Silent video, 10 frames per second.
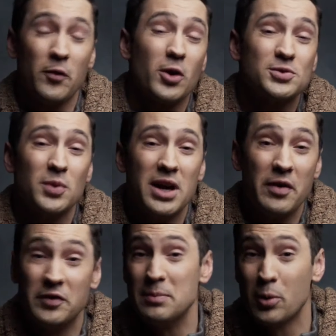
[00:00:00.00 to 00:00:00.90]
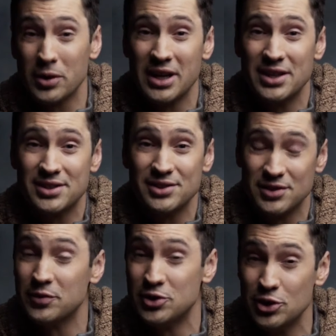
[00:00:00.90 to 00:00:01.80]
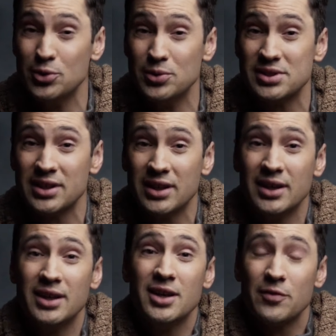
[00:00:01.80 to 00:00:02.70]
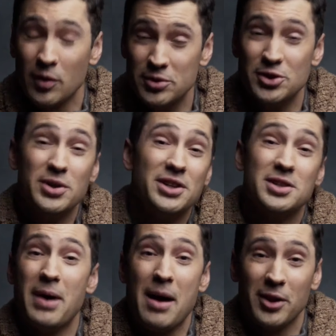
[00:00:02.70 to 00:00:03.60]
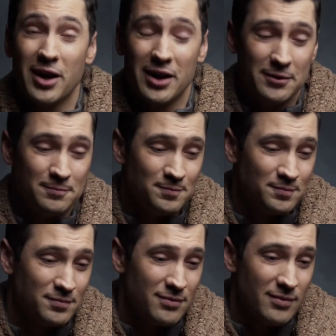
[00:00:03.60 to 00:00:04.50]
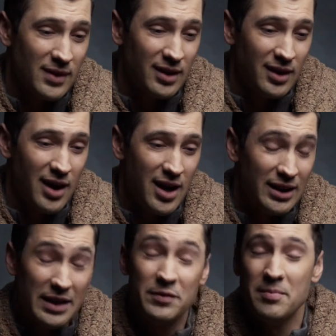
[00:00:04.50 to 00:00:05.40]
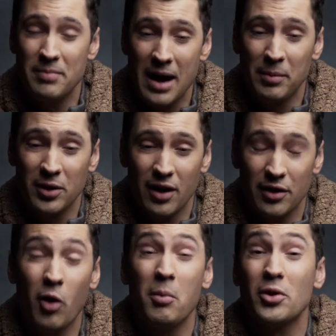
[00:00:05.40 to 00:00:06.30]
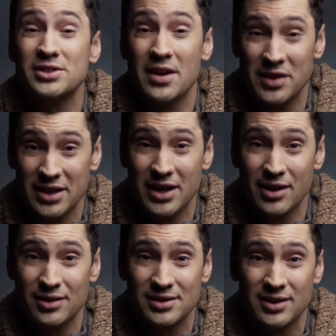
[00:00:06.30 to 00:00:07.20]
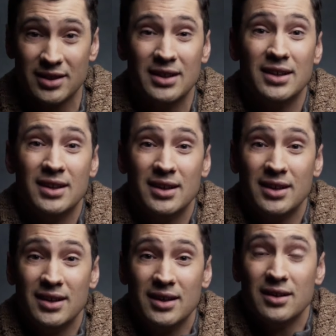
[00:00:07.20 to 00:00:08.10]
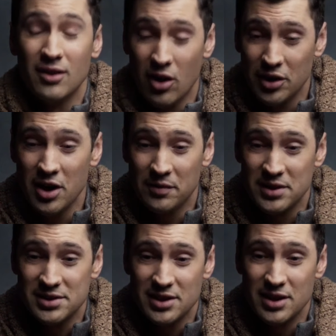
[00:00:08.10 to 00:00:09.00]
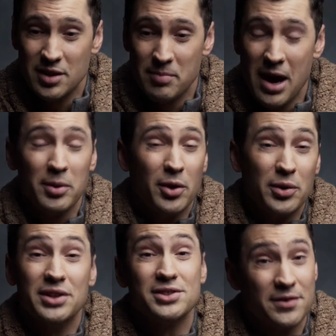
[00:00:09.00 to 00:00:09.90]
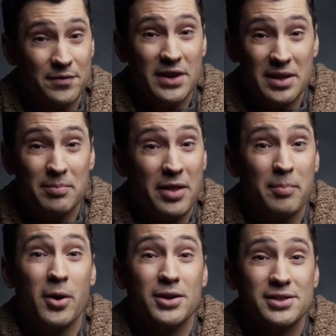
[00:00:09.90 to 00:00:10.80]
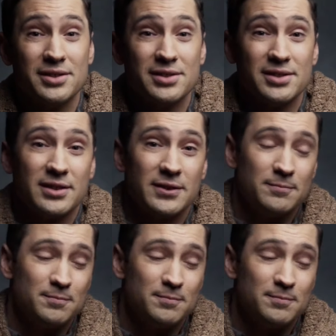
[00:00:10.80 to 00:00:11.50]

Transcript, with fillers: first wave of deportations of Jews from Judah to Babylon. I lived in Babylon almost 70 years, long enough to see the Babylonians defeated by the Persians.